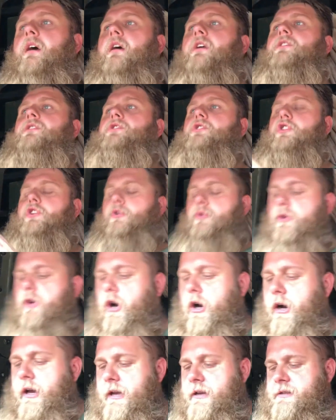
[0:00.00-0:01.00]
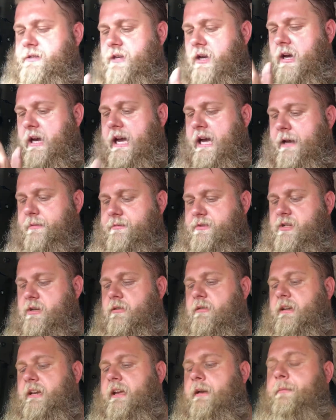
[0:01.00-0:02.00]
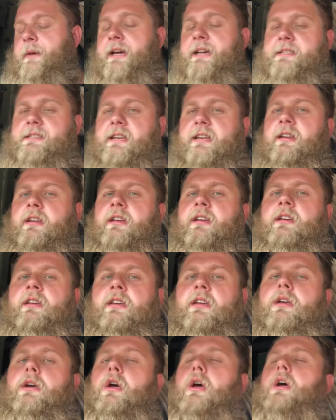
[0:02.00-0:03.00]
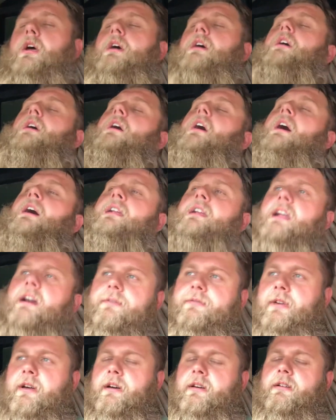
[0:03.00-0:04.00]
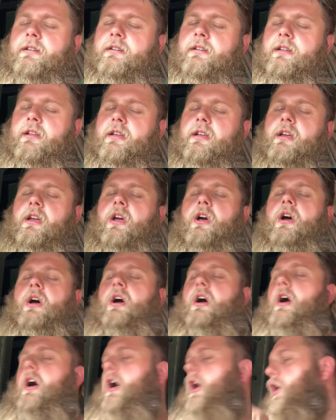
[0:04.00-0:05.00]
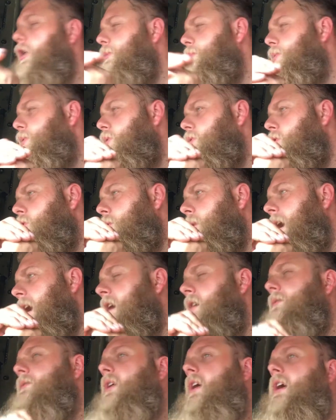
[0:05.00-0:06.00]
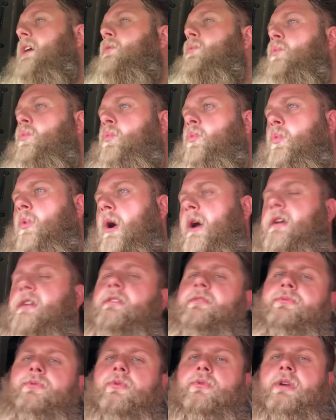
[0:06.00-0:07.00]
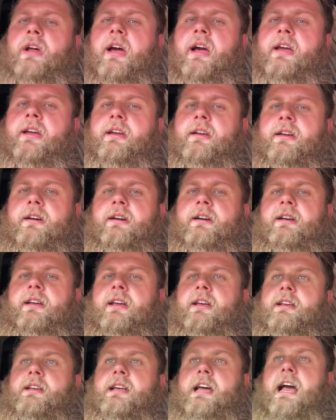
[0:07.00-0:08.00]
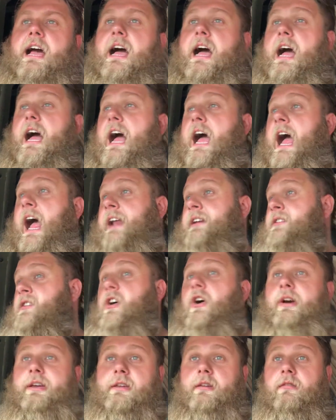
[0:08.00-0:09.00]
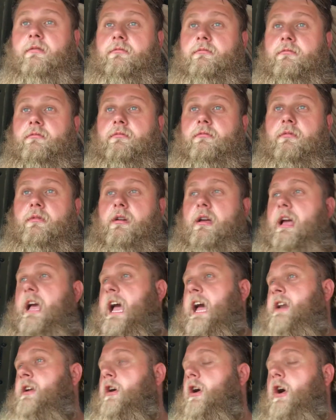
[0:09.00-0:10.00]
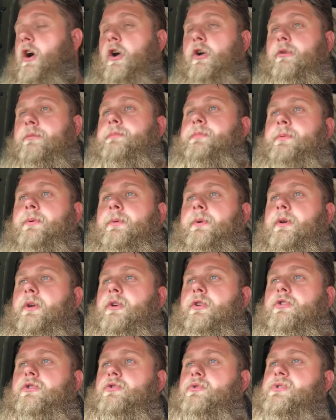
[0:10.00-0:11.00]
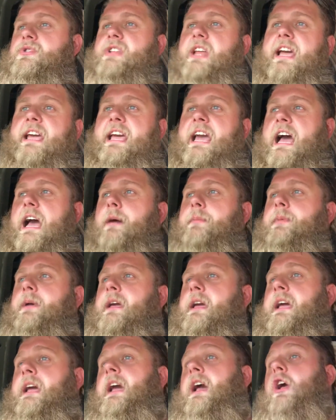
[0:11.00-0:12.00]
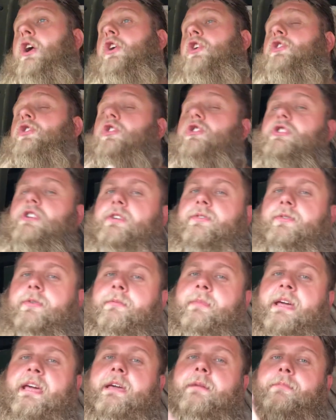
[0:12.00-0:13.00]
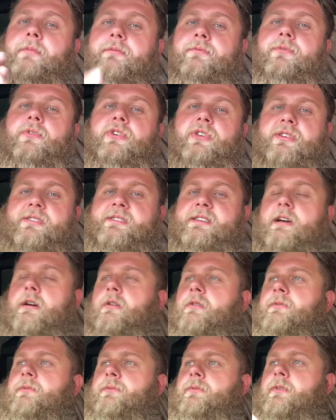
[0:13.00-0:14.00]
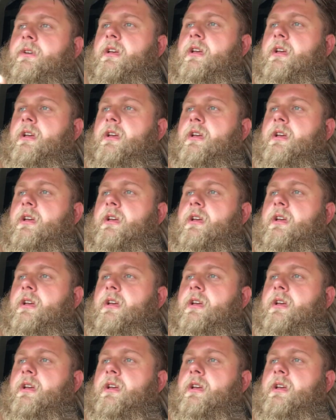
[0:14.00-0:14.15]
You guys are absolutely amazing. I love you. I hope you have a wonderful day and night. And I hope you stay happy, not just for me, but for yourself.